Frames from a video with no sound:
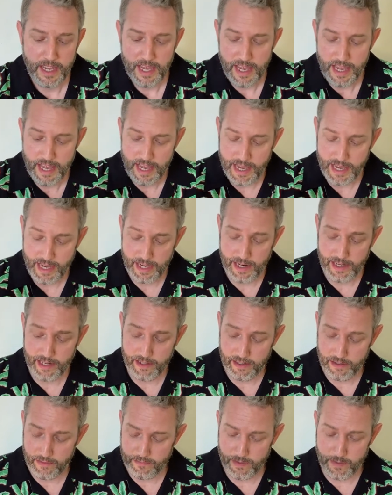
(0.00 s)

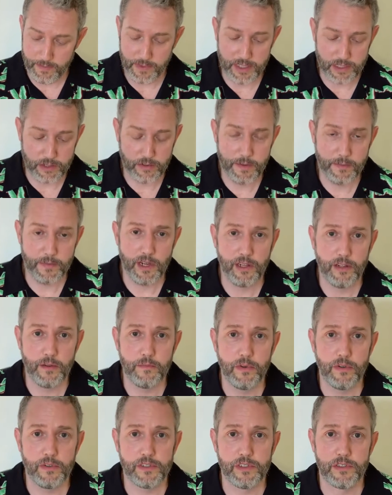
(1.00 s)
And from these Grimm Hollow
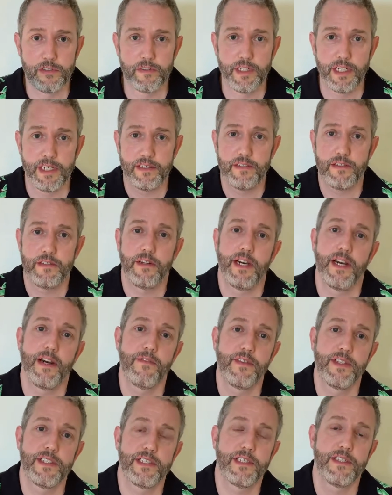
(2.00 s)
books, you get to
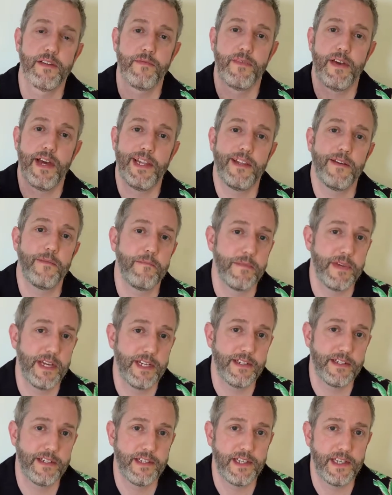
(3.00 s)
have this
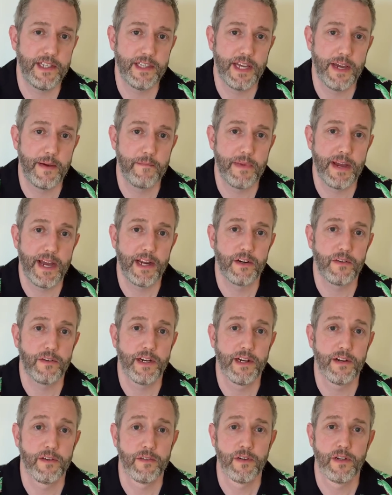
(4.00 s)
development in that
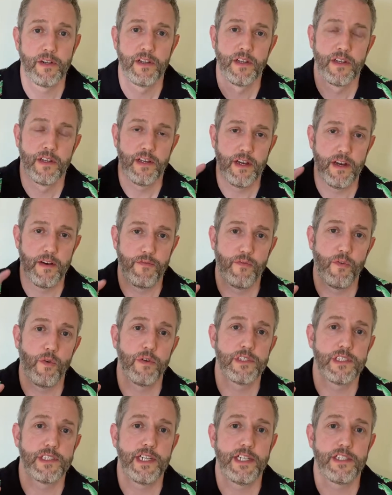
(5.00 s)
background, a
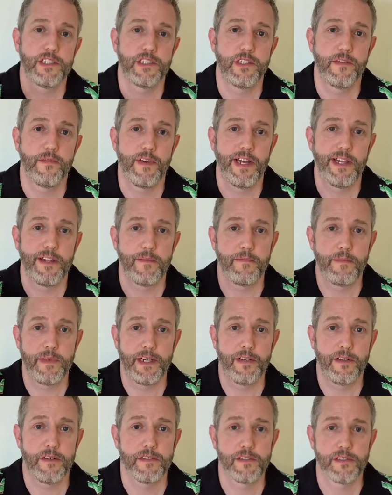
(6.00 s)
4-stage
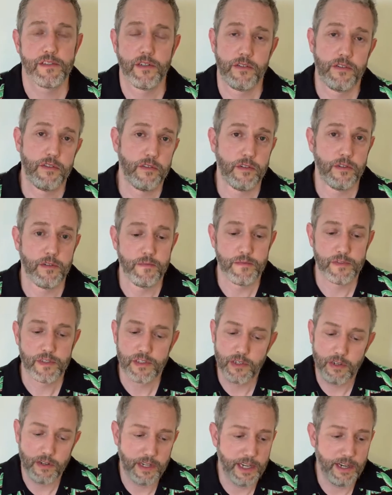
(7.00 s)
development. So you could
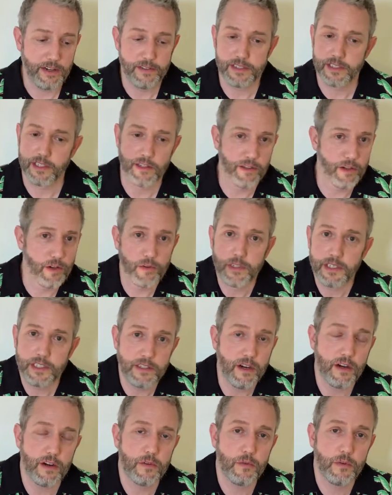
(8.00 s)
start out as a lowly
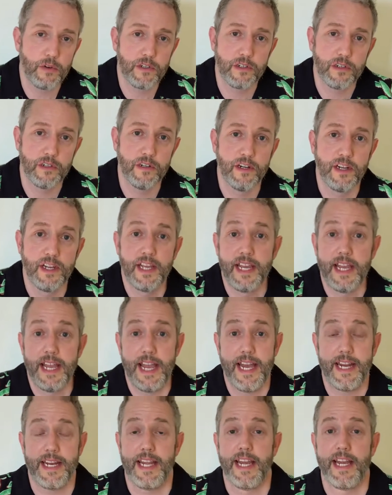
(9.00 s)
dock worker
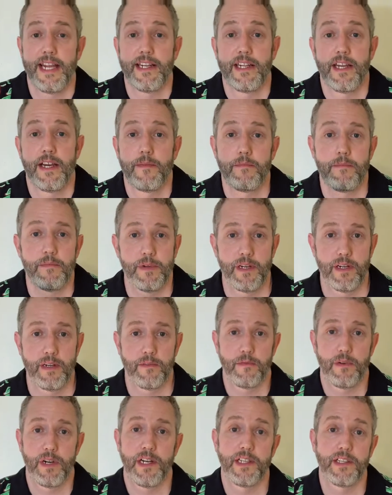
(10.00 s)
and end up
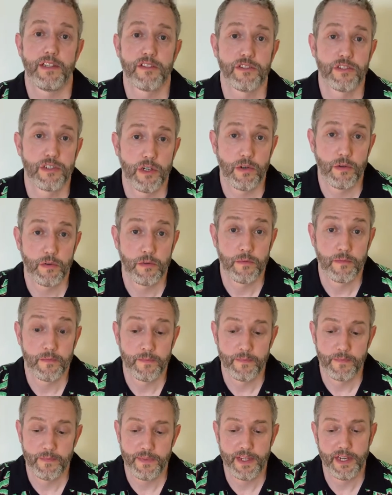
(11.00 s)
running the show
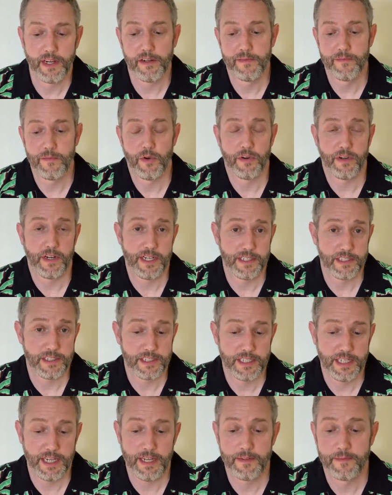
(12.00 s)
there in Morencia.